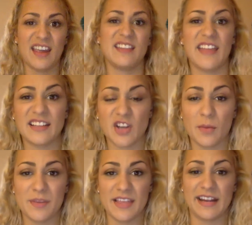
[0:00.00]
That taught
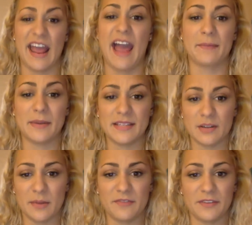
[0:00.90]
me that I act based
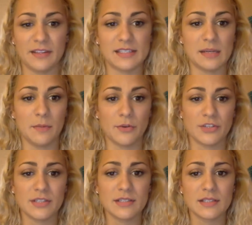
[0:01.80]
on my feelings and
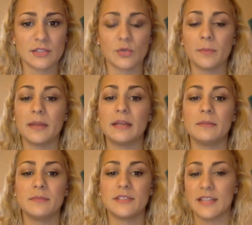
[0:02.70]
emotions, so it
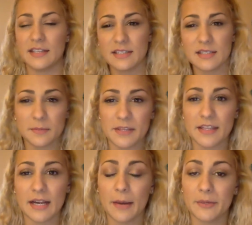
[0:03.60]
made sense to me
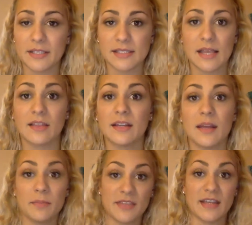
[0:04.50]
that I would excel at
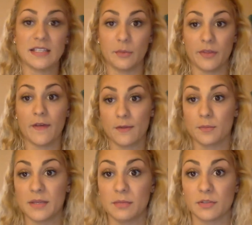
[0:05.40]
empathizing with other
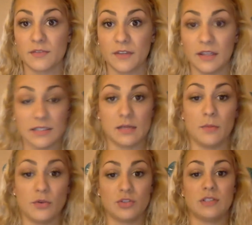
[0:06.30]
people's feelings and
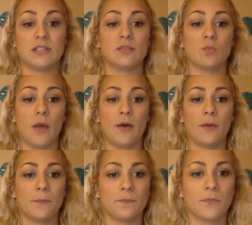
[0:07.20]
emotions as
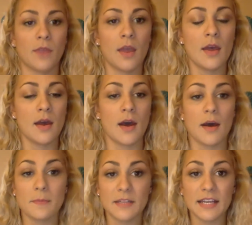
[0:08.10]
well.
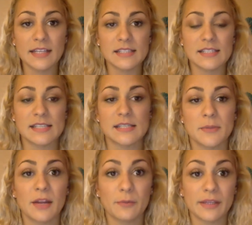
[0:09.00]
The next
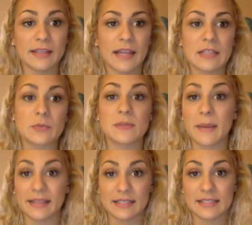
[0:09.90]
assessment I really liked was
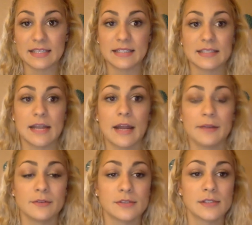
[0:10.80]
my listening
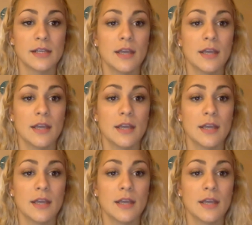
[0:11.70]
styles.